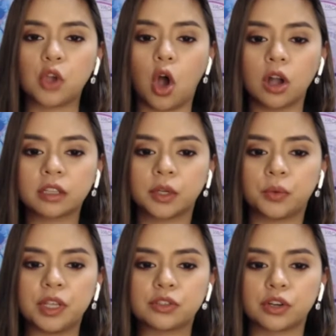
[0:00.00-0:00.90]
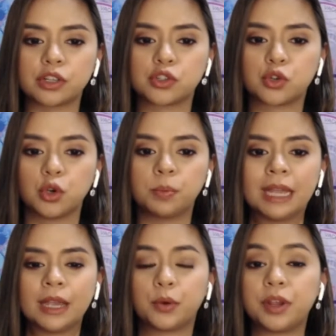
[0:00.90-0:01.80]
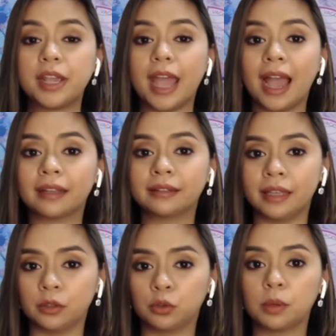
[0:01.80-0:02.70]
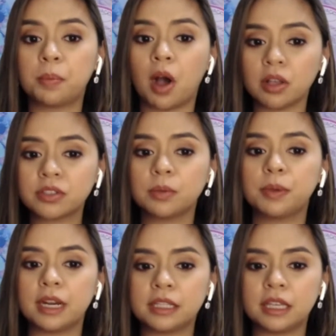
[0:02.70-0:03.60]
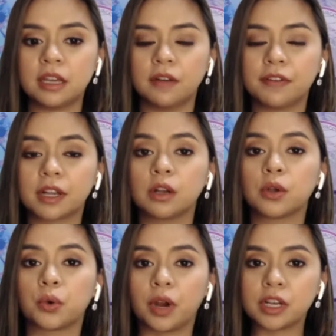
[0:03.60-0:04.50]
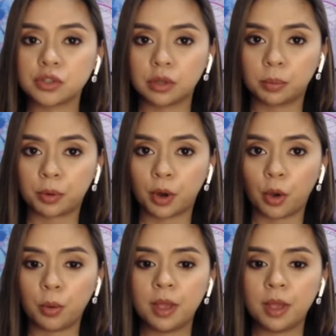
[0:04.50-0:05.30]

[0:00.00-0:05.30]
Octa Research Group reacting to the possibility of a congressional probe?